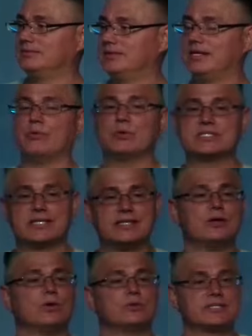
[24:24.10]
It was in
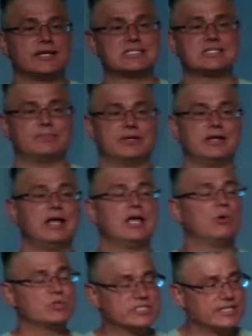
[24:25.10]
the Old Testament, it
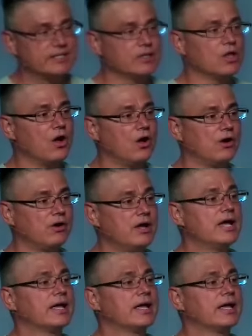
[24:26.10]
was in the law.